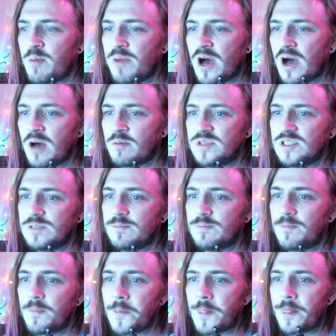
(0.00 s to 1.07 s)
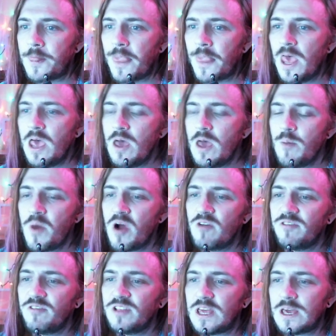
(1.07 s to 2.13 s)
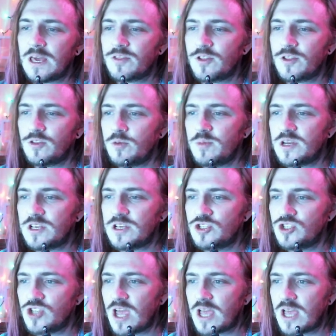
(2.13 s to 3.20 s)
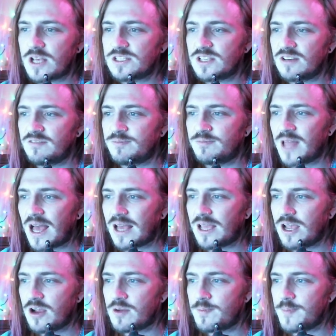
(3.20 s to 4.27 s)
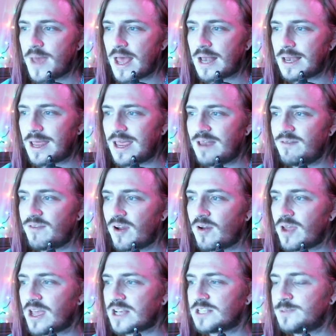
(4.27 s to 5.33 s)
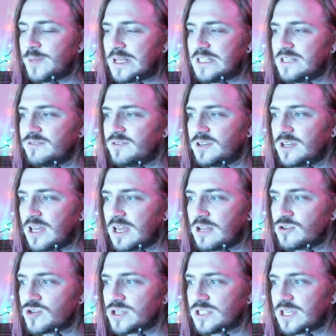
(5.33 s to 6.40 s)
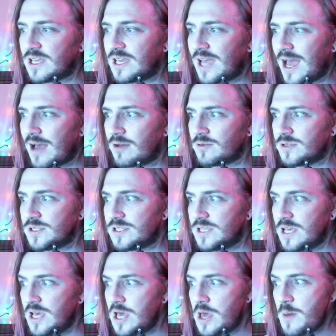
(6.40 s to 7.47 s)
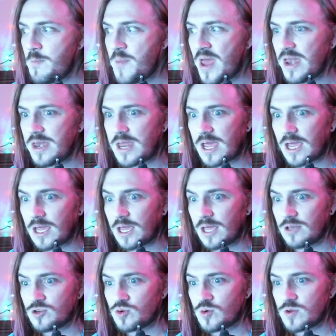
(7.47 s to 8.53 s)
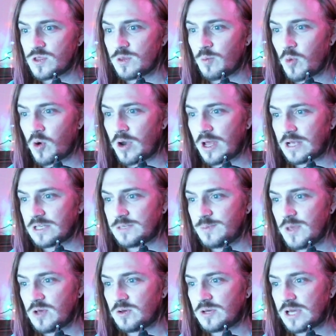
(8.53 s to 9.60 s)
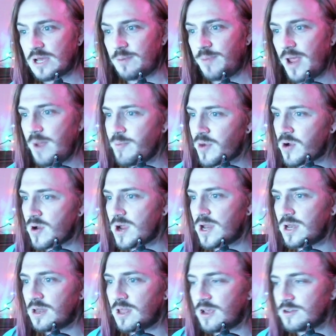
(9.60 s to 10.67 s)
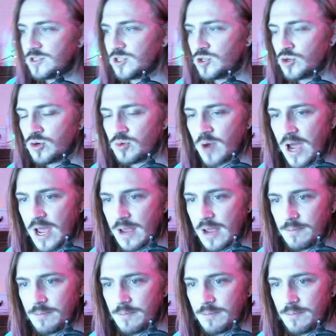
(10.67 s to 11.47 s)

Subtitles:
pubs. Marveling at the luminous shanks of black-haired men in very expensive-looking dressing gowns, bending toward the morning's milk and paper in his doorway.